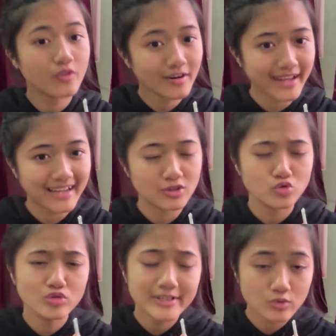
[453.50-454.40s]
For that,
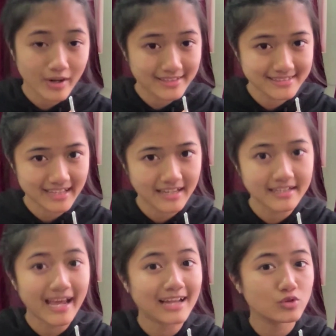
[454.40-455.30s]
you need to understand
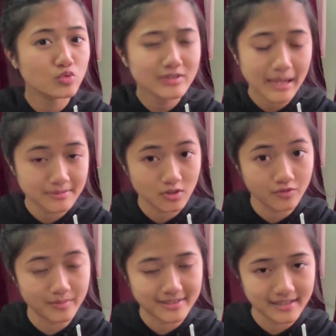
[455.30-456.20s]
there are two types
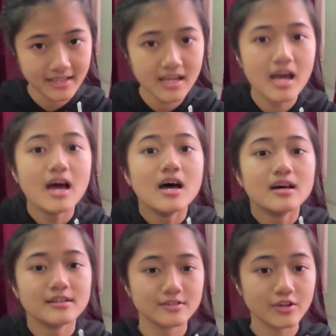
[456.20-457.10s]
of mistake.
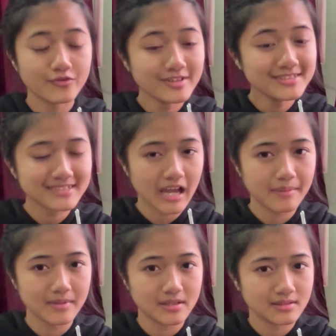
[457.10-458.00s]
The first type
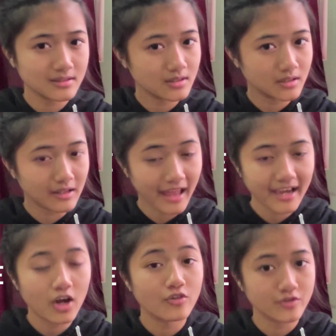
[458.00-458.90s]
is
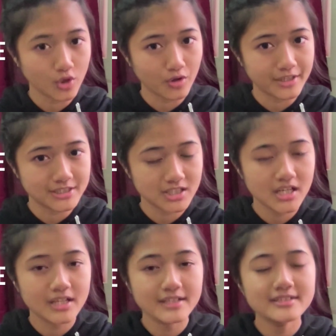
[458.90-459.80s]
lack of knowledge.
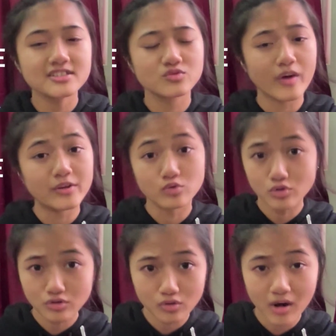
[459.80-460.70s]
This is where you
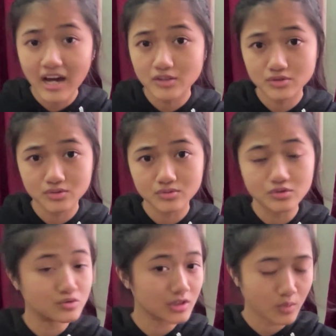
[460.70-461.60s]
don't know how to
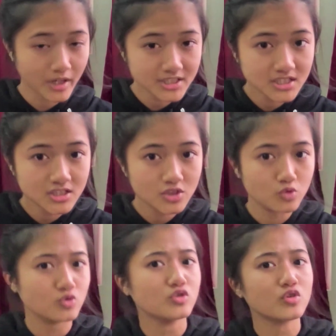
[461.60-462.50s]
do the questions,
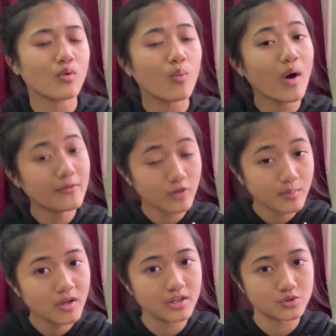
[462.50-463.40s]
you don't know what
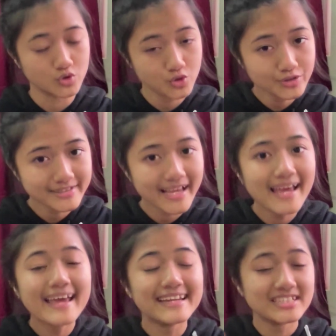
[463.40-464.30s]
formula to use.
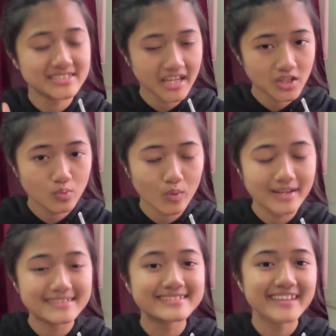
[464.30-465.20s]
The second
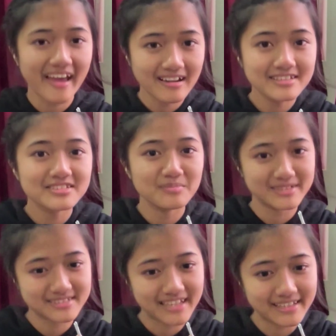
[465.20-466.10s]
one is careless
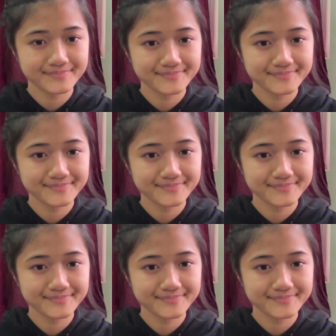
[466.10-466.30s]
mistake.